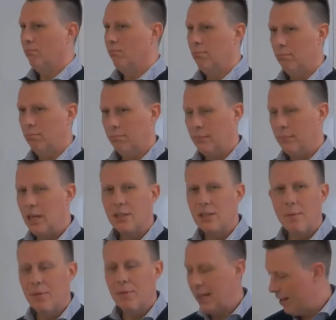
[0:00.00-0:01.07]
There's
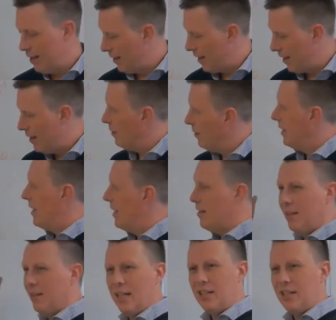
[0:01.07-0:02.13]
something,
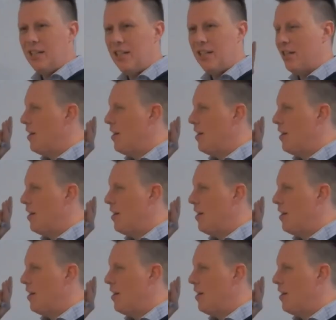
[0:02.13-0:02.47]
this is a deep